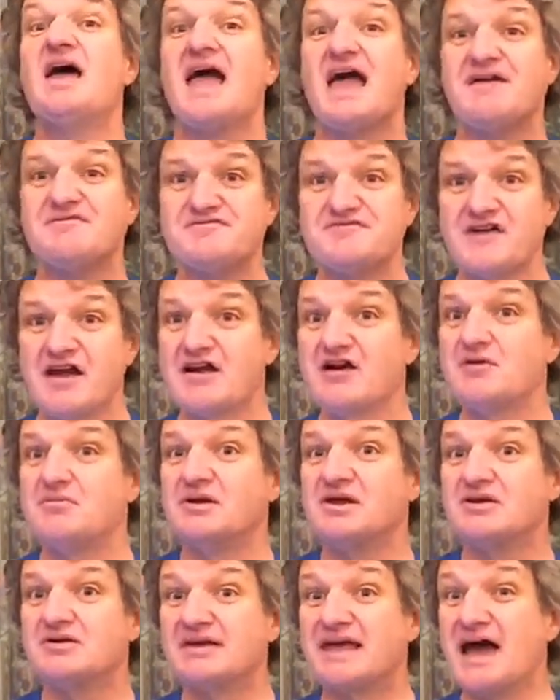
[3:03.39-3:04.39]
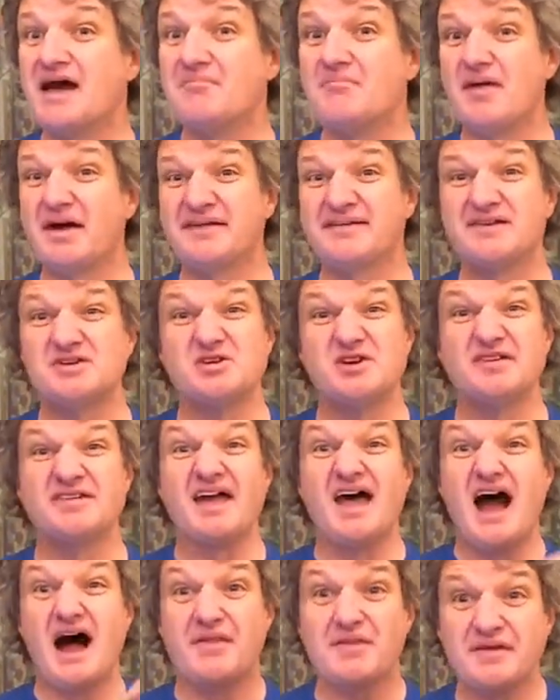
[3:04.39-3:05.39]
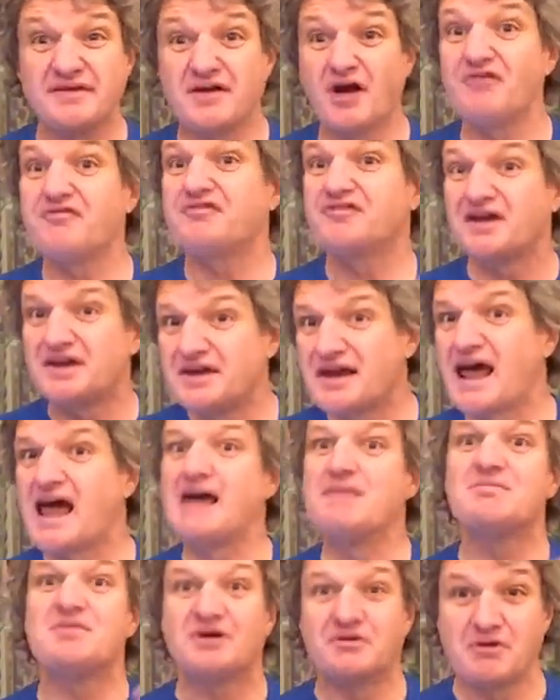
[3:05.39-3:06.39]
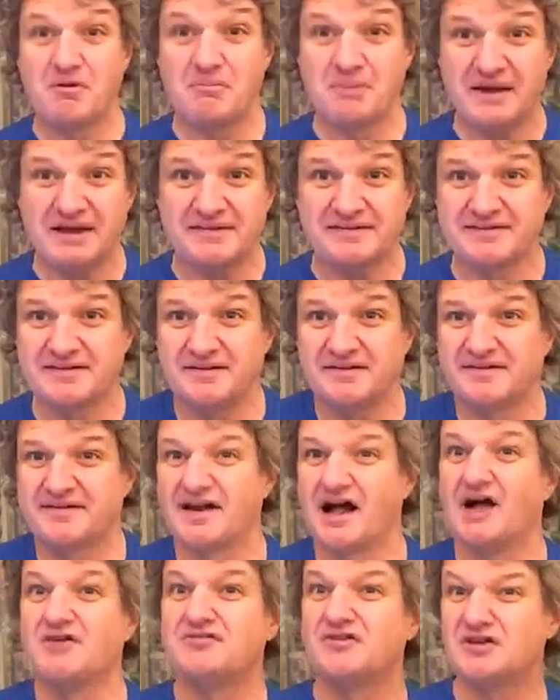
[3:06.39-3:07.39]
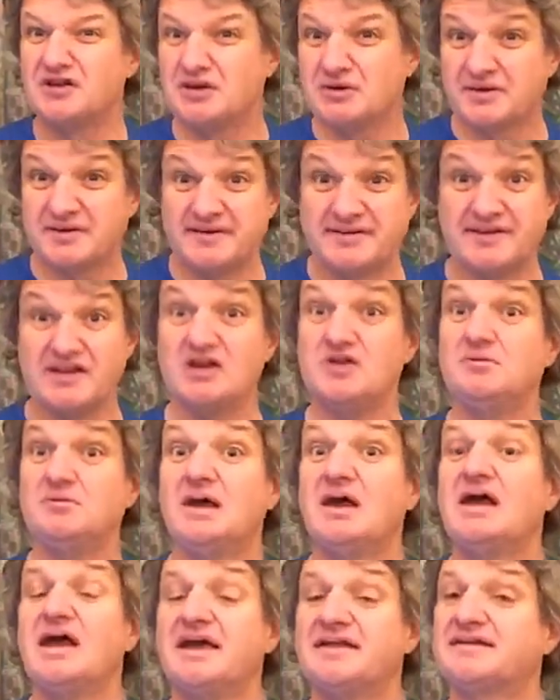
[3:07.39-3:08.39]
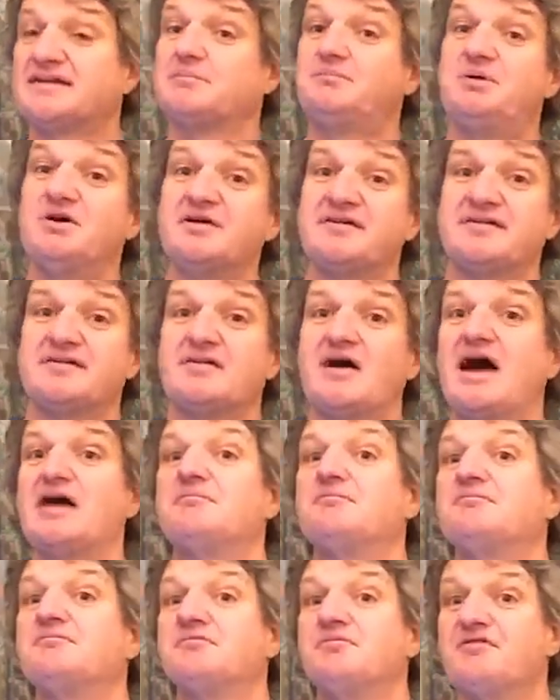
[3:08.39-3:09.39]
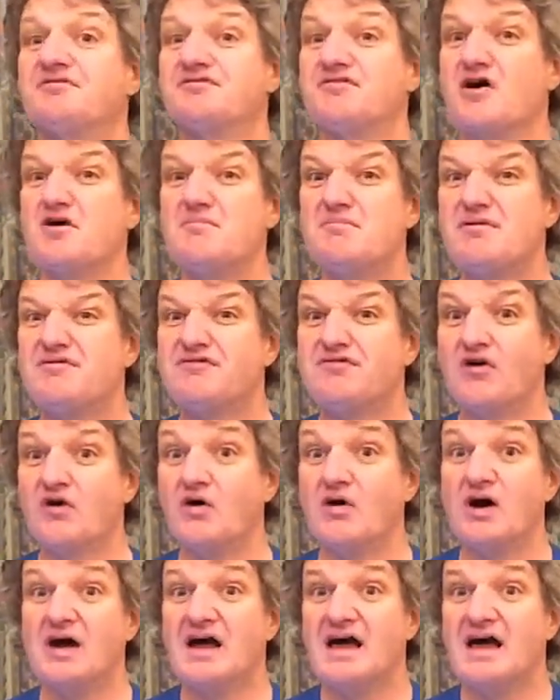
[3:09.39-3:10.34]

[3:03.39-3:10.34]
Invariably, you get messages, and there's often a name that repeats itself, and you assume it's the person who had the phone before,